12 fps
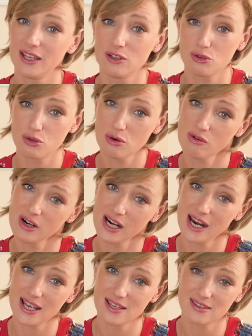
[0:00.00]
and the drawer
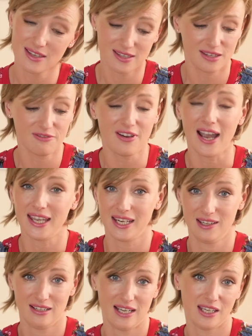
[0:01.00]
is
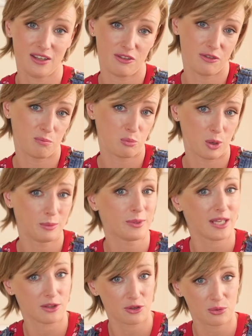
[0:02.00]
divided
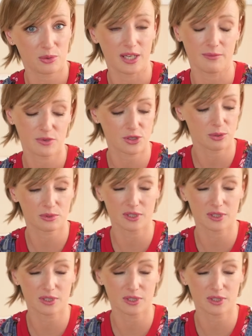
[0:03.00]
probably in three. So